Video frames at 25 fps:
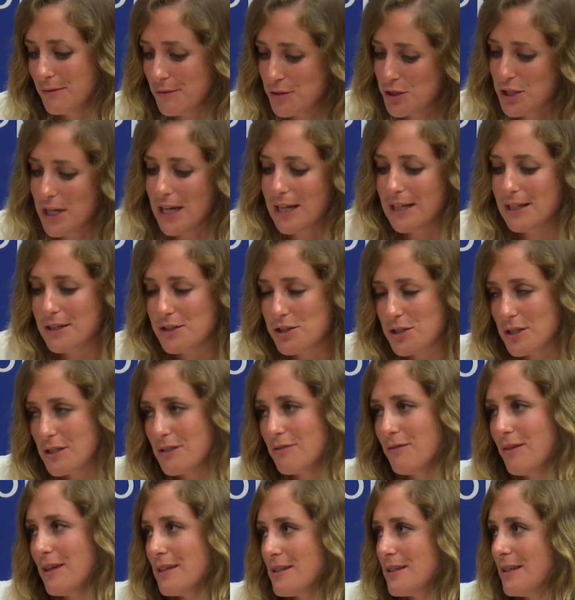
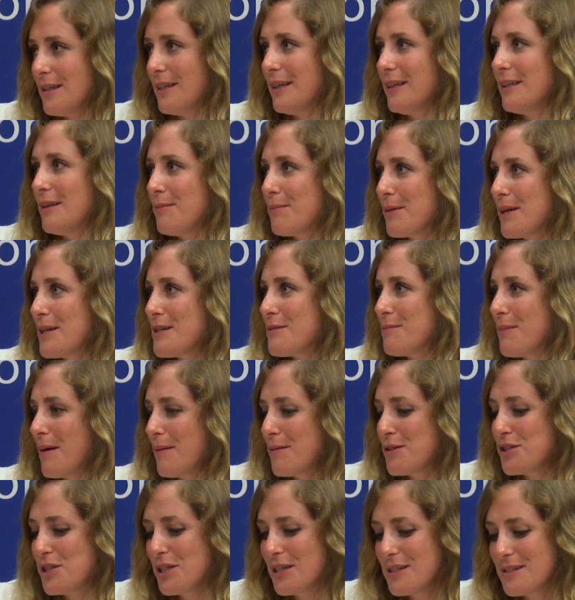challenges facing the press
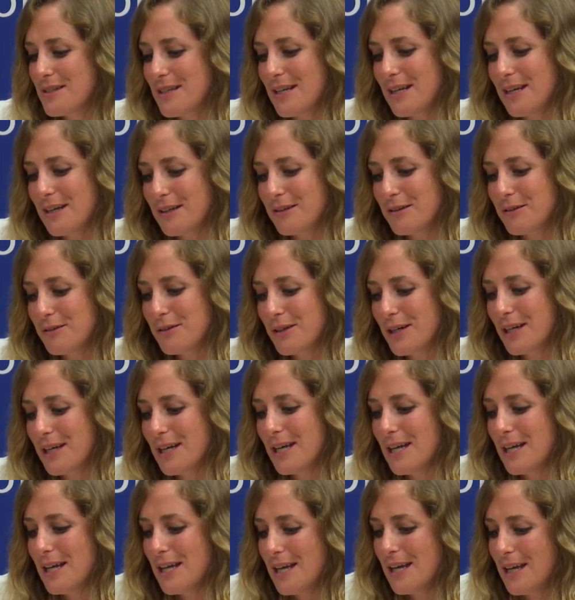publishing sector,
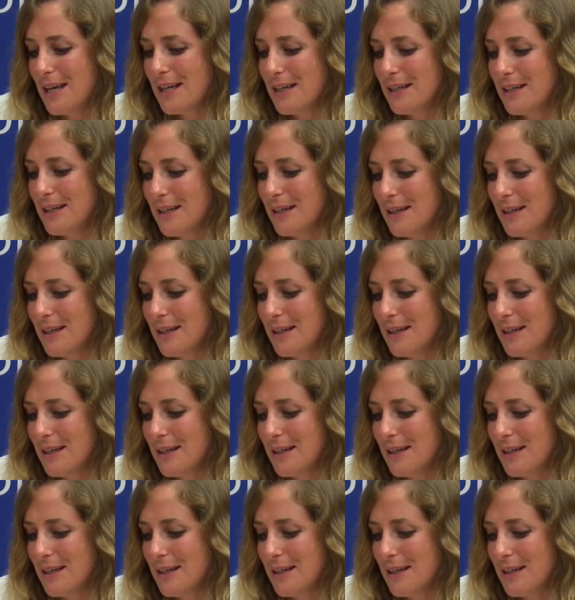and